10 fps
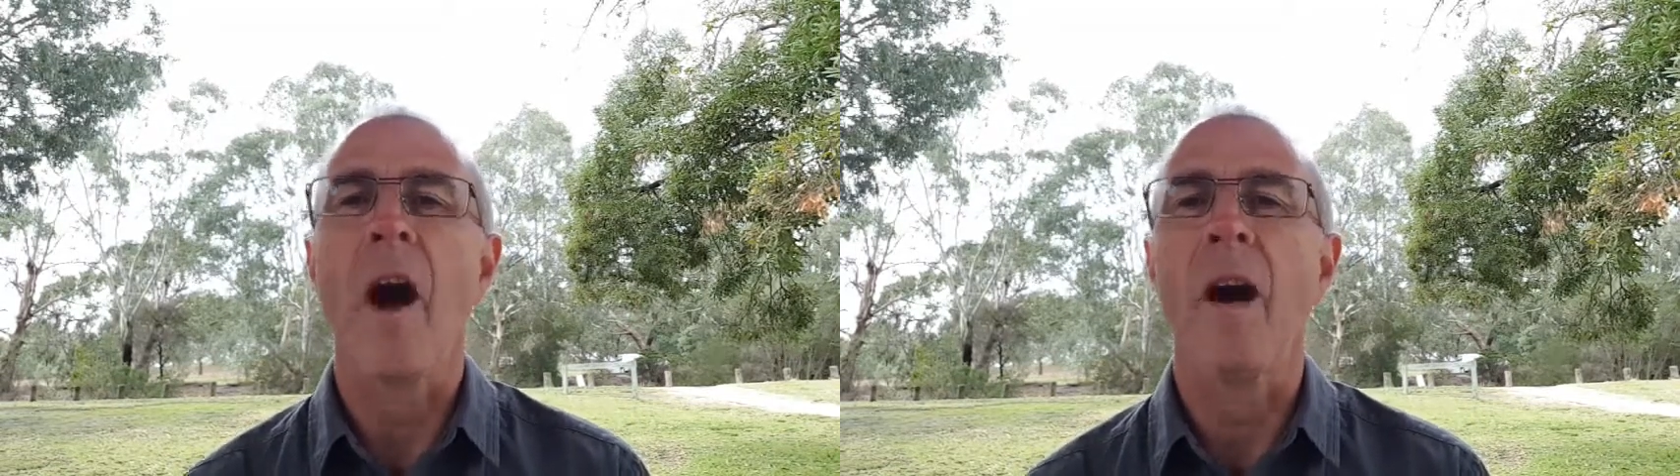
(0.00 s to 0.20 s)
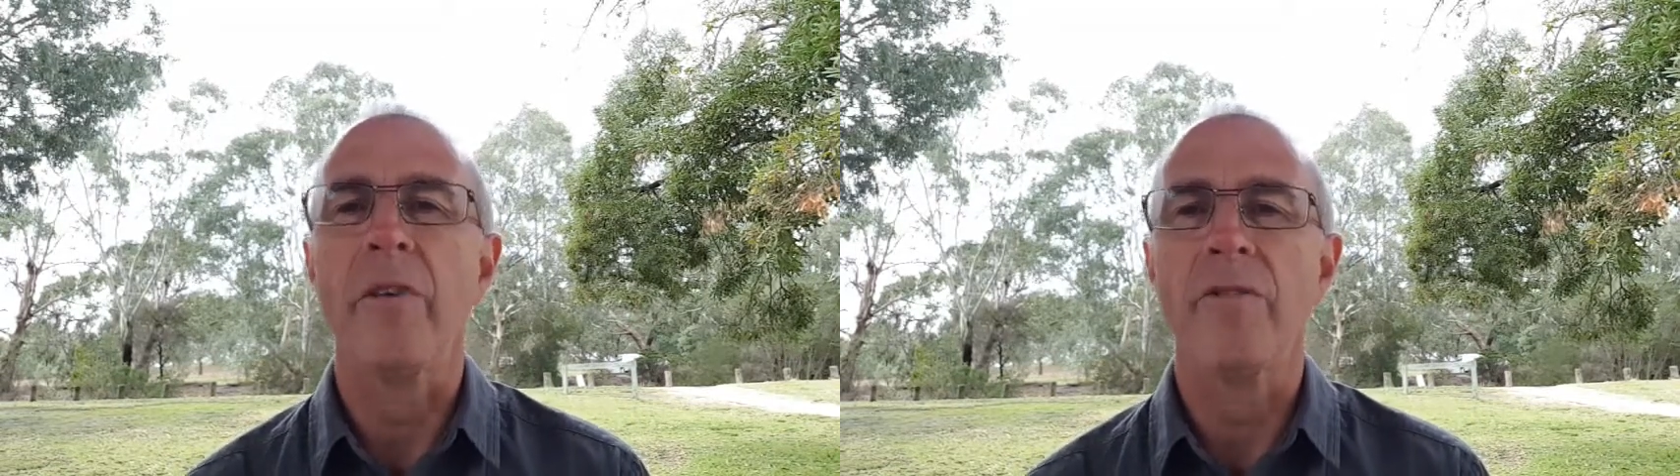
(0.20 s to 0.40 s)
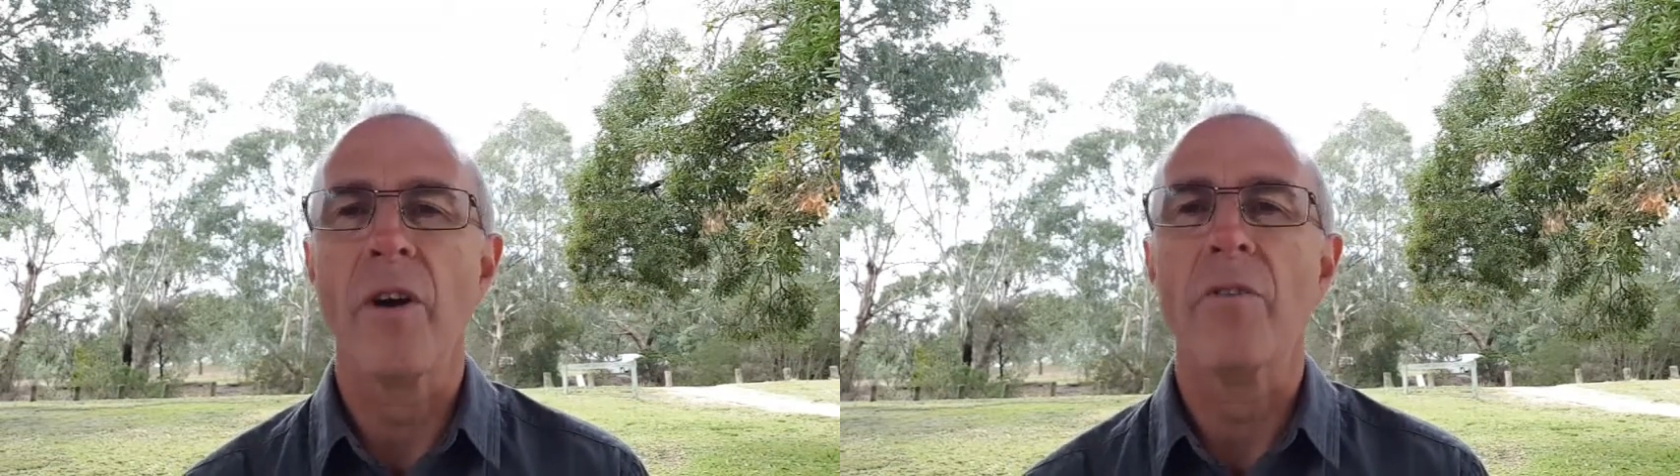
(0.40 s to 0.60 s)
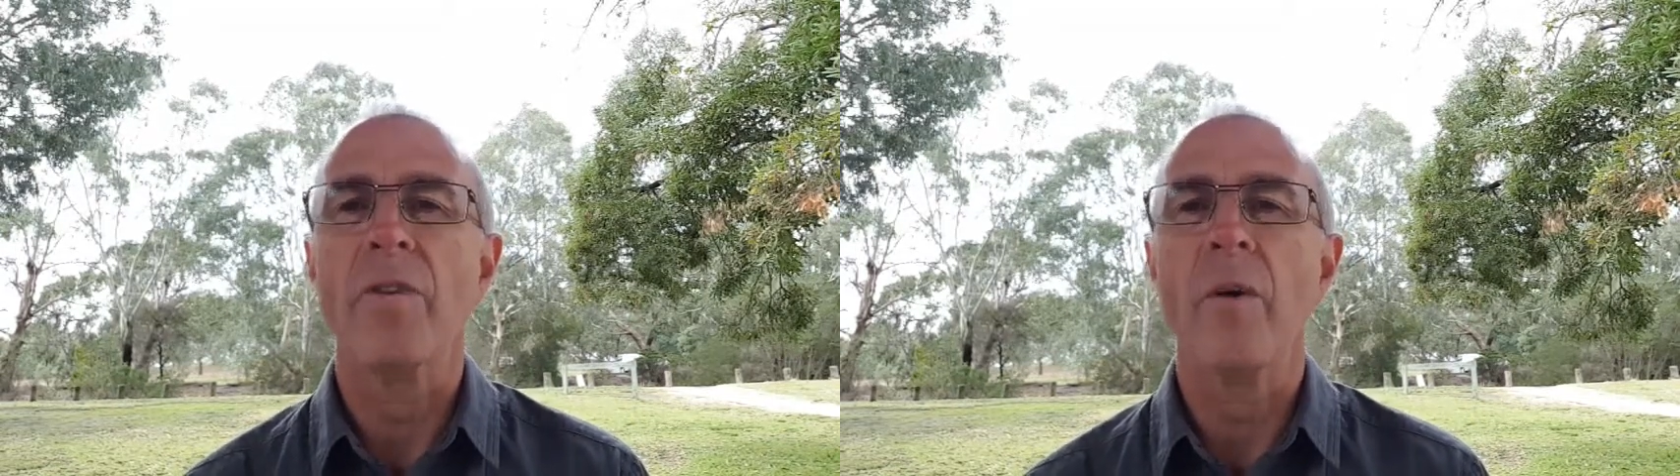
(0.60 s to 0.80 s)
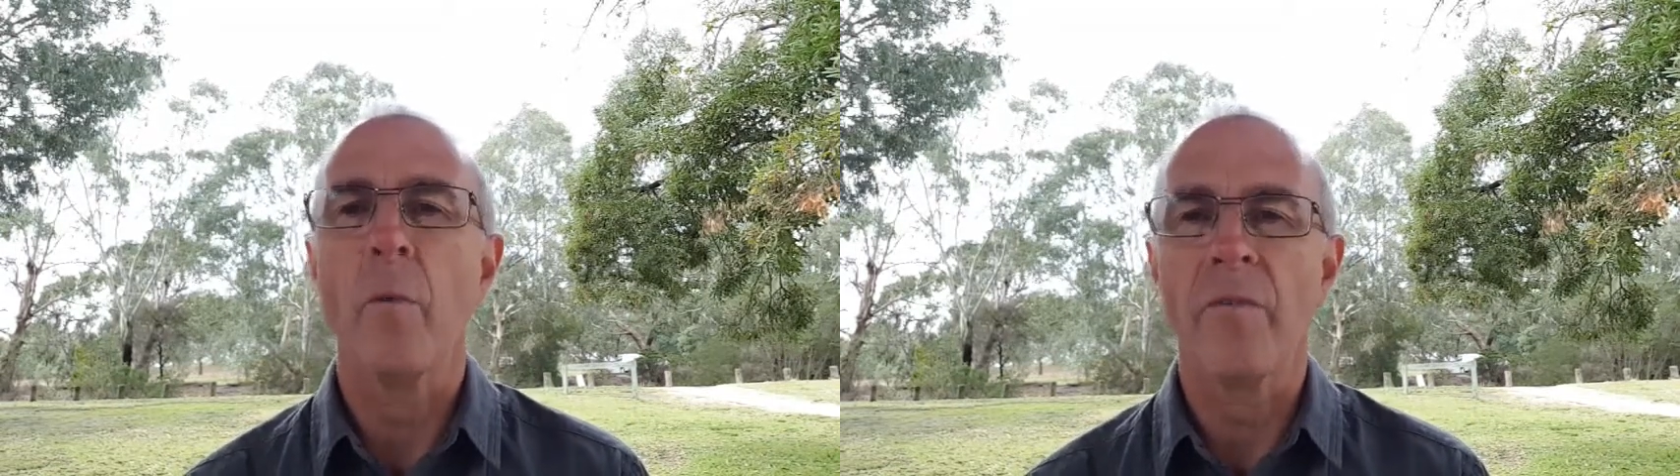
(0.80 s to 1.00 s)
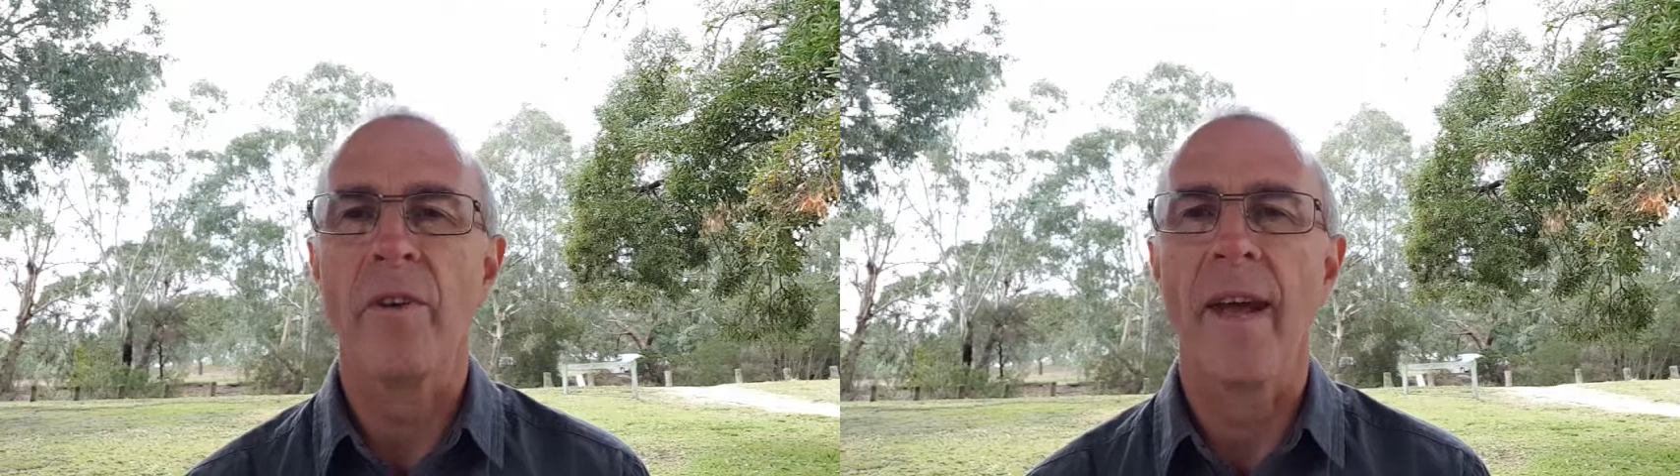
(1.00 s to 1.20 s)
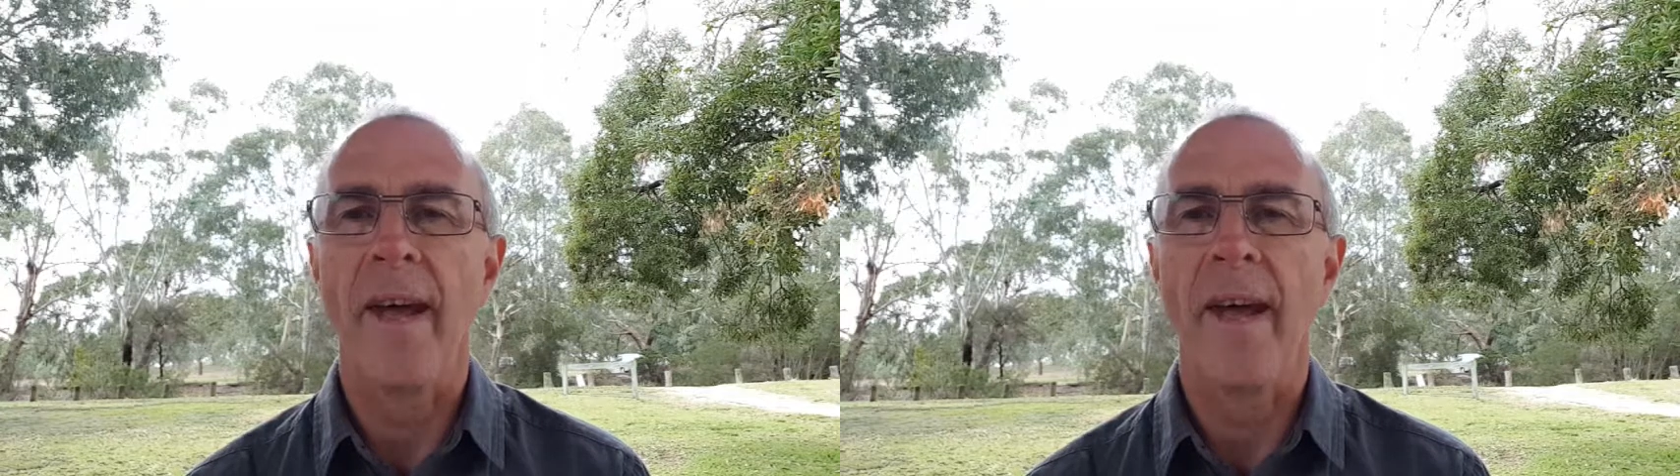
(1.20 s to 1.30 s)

I don't know what's going to